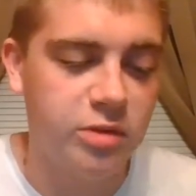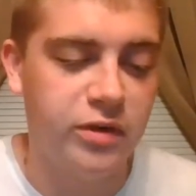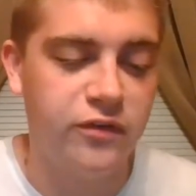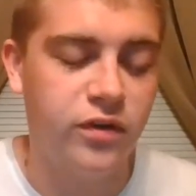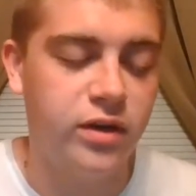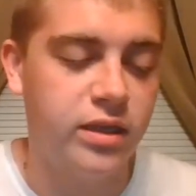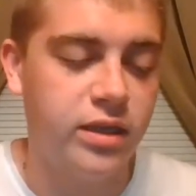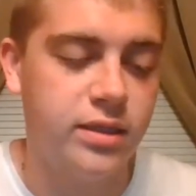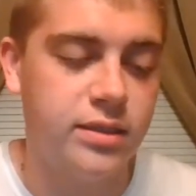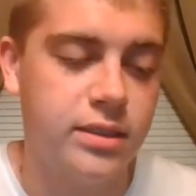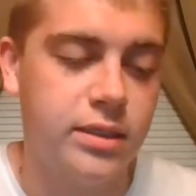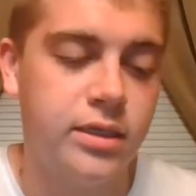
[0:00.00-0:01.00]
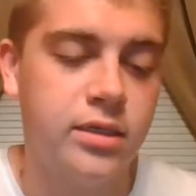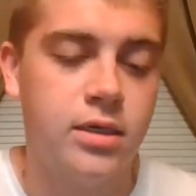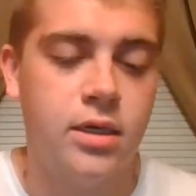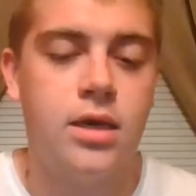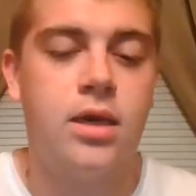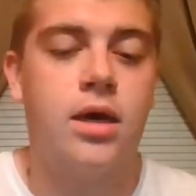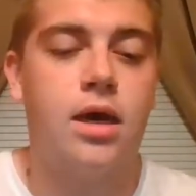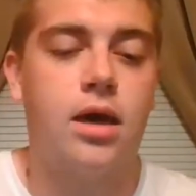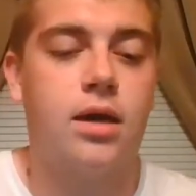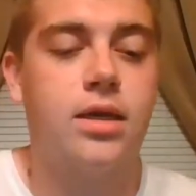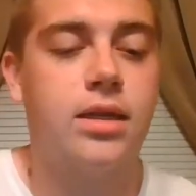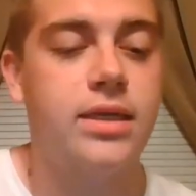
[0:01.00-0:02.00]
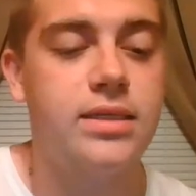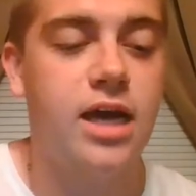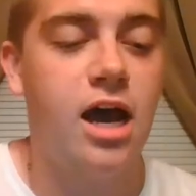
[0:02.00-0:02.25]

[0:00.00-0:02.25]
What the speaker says: And it's going to be a fun thing to see.